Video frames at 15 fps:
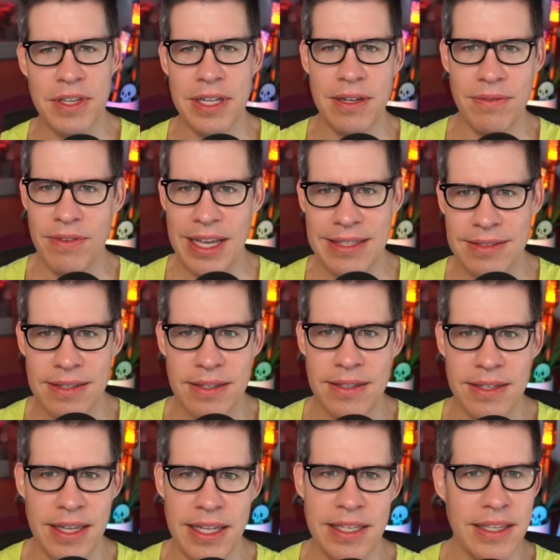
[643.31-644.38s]
get invested
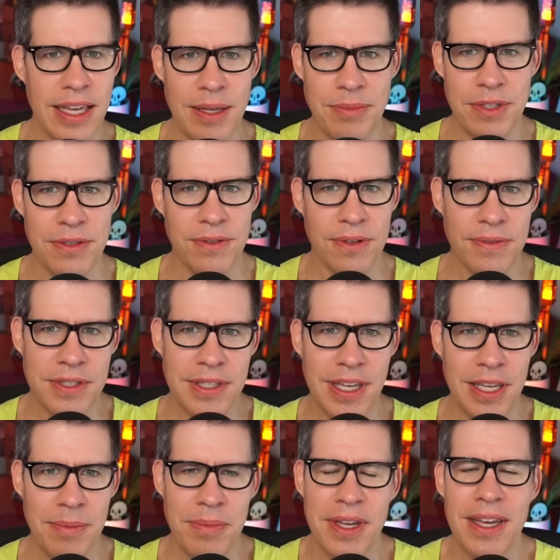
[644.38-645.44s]
in any games of service
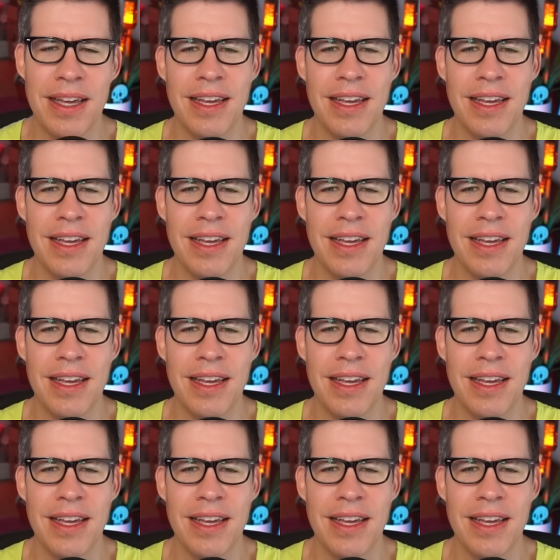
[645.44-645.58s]
game.